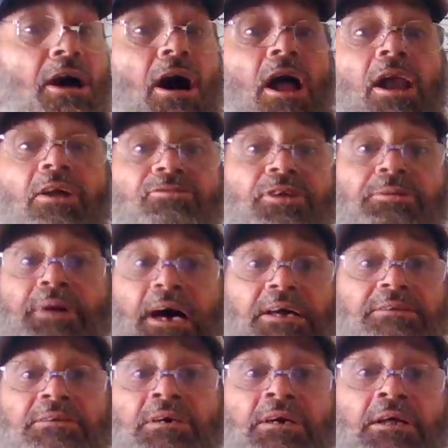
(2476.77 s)
all of you,
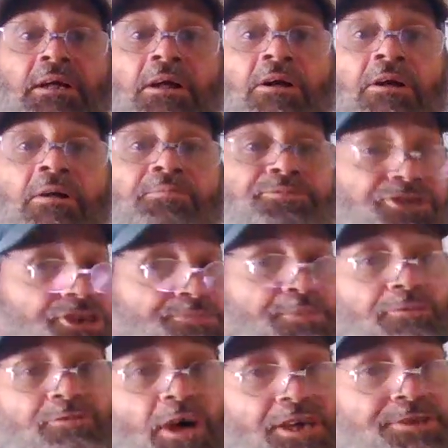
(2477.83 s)
man. Just
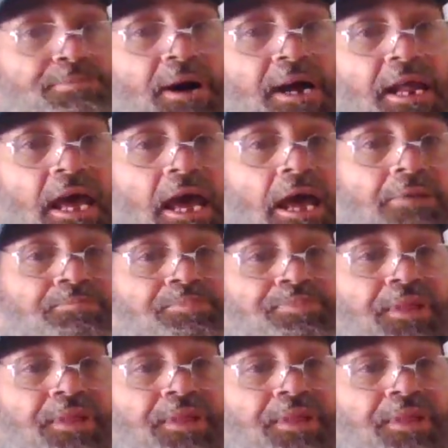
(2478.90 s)
profess my name,